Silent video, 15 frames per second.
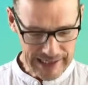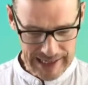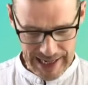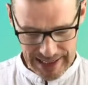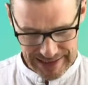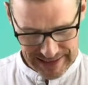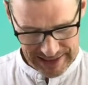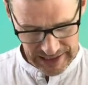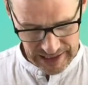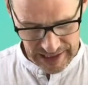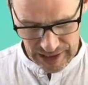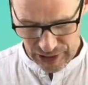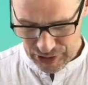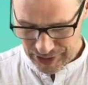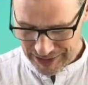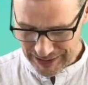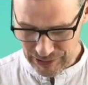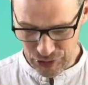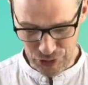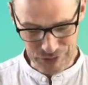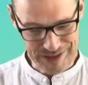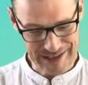Let's uh,
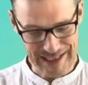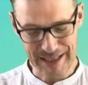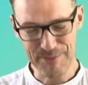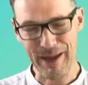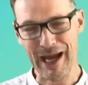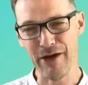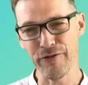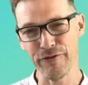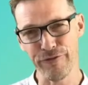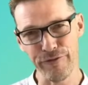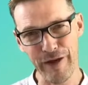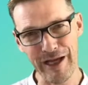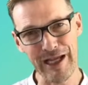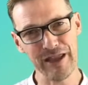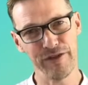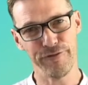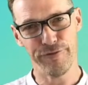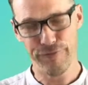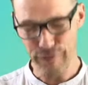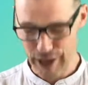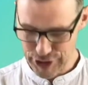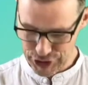look to keep our faith
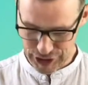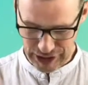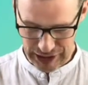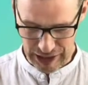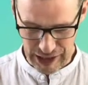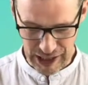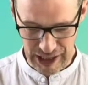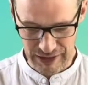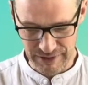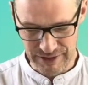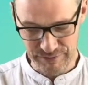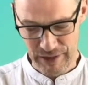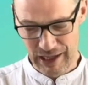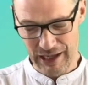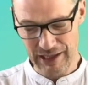fresh and alive,